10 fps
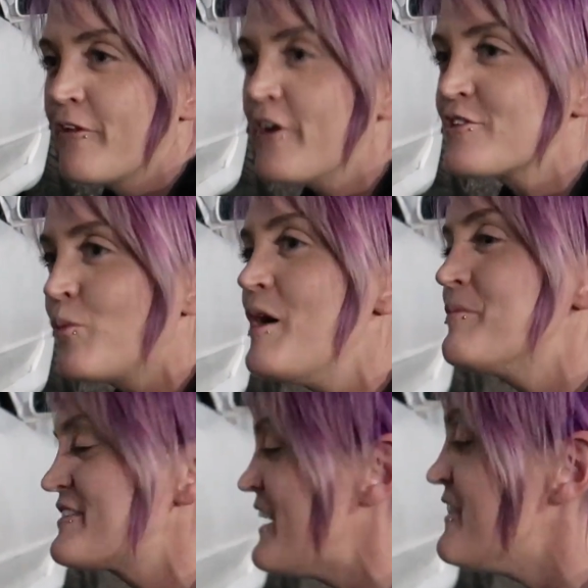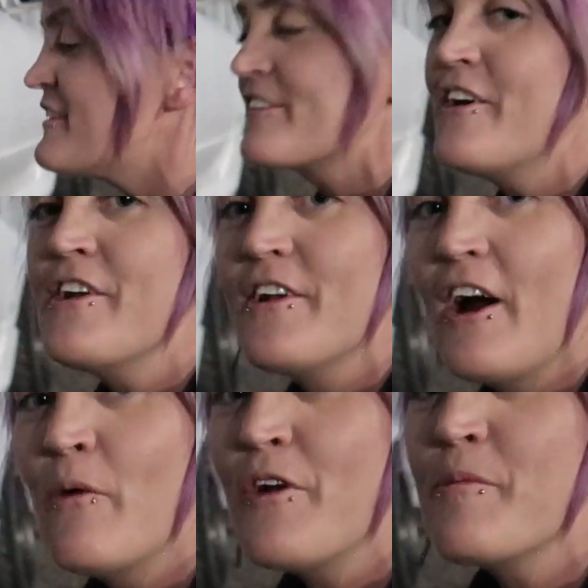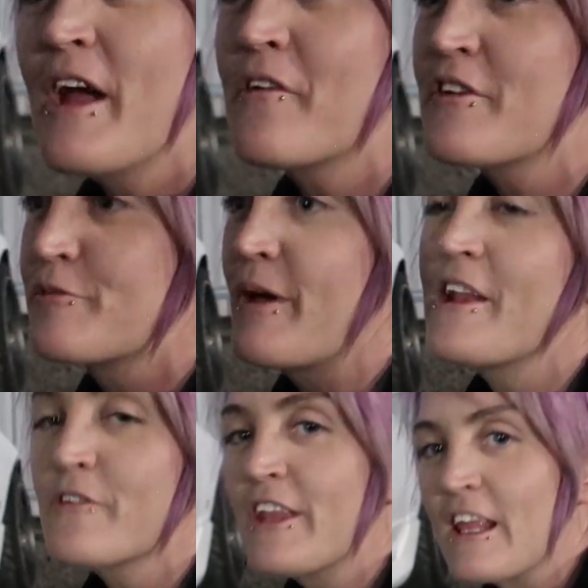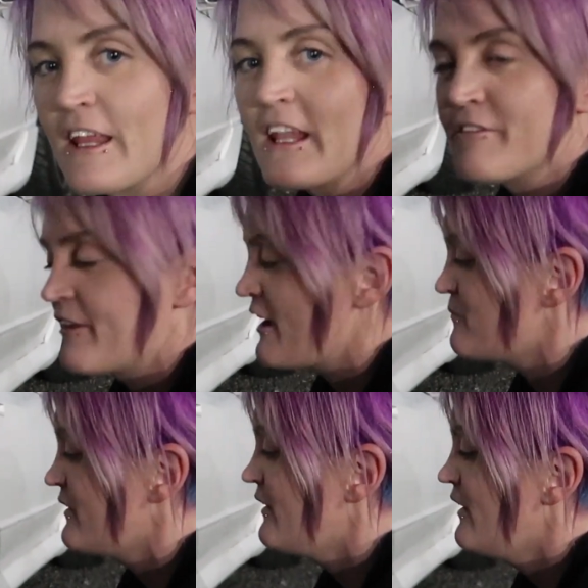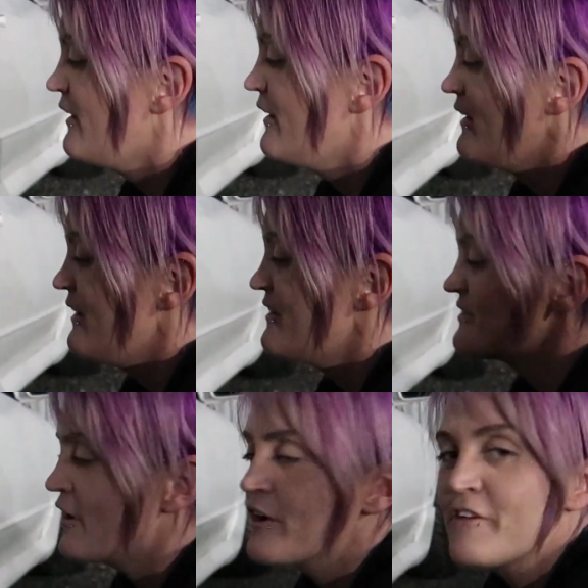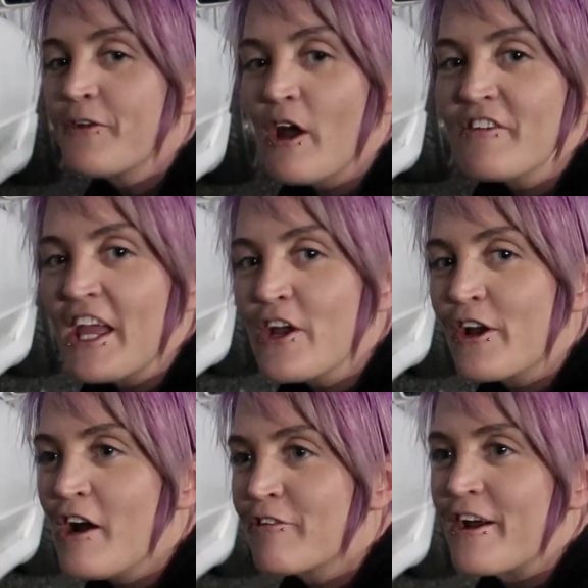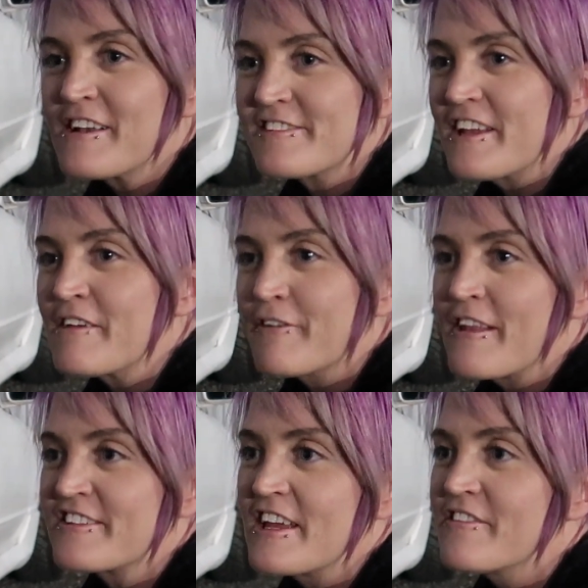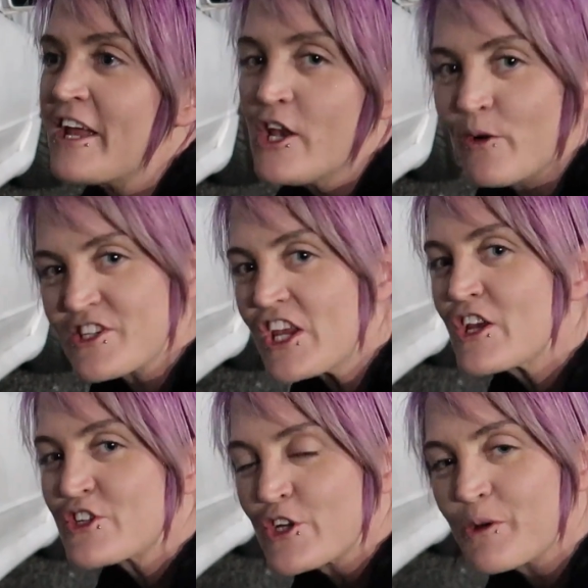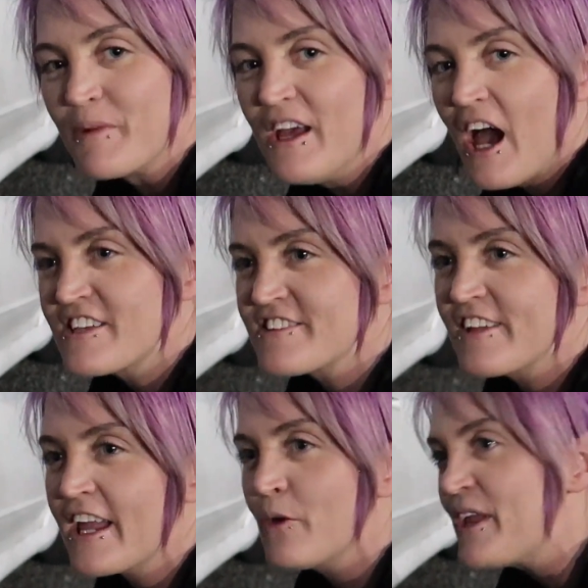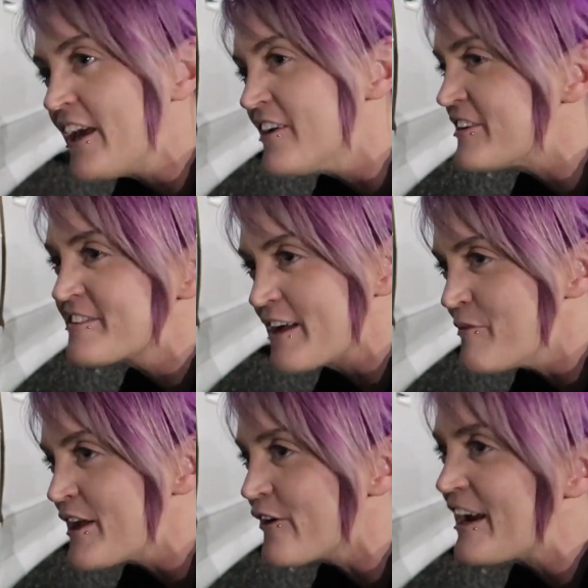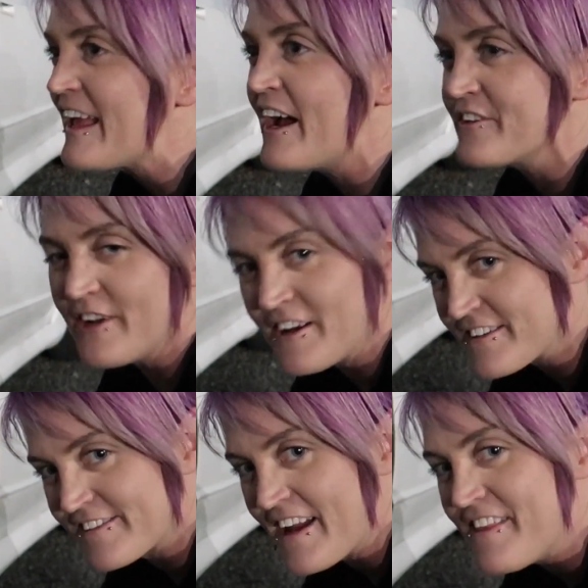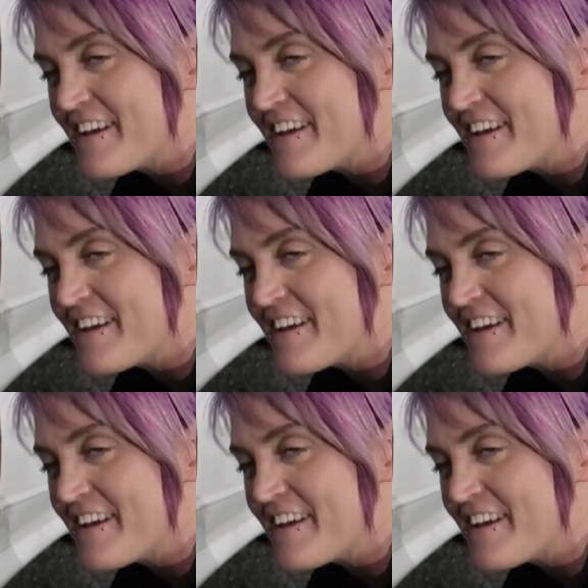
for those 1% that don't, I want to be able to explain it really clearly for them. So if you ever get your girlfriend sitting in front of the TV and you're watching YouTube and she's like, can we go do something already? I don't understand